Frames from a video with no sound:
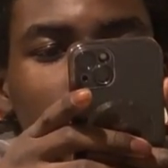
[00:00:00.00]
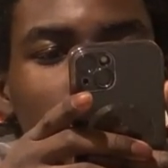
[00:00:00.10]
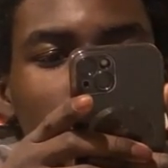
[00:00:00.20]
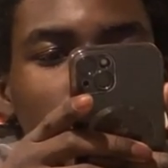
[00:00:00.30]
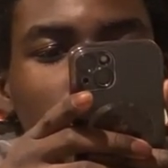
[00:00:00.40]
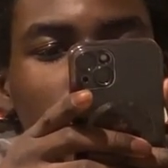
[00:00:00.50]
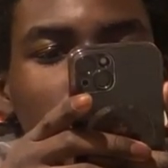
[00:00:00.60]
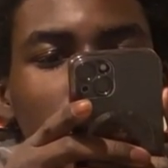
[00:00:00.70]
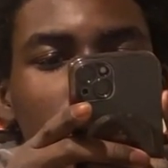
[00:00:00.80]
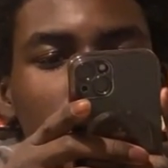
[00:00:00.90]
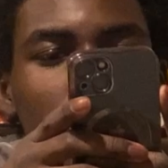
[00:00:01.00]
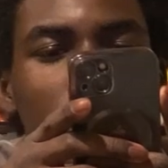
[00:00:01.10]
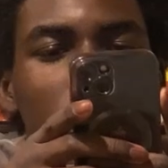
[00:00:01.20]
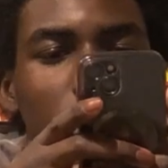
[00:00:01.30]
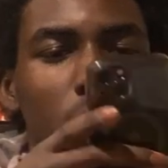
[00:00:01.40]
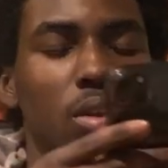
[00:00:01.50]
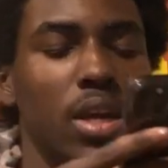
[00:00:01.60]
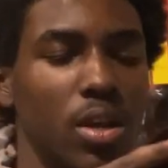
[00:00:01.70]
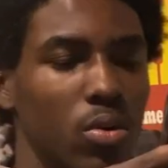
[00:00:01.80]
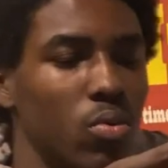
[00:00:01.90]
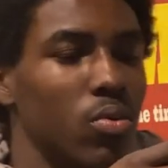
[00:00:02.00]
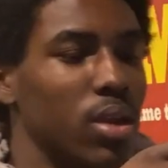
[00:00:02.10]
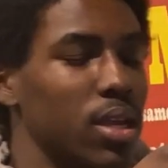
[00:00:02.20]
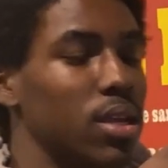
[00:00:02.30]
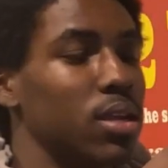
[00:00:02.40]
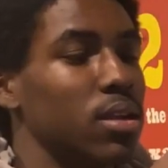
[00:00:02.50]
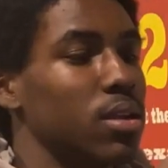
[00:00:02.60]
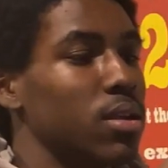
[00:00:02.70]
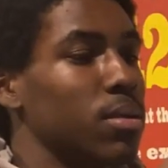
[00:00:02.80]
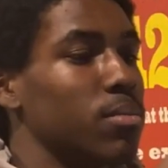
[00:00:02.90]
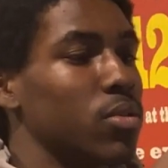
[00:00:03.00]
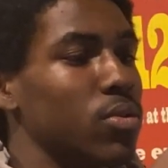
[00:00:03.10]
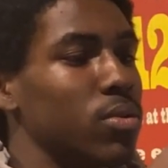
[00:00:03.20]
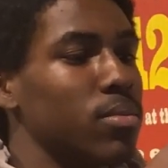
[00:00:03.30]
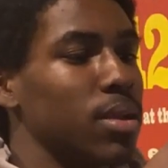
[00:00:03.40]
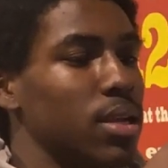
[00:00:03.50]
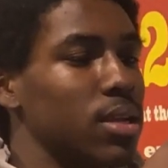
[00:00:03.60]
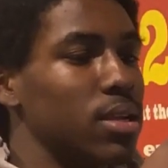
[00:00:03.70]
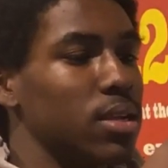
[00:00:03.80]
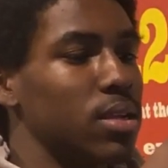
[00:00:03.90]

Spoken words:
Show off the fit. Let's go. Let go. Hey. Boom. Boom. Hey.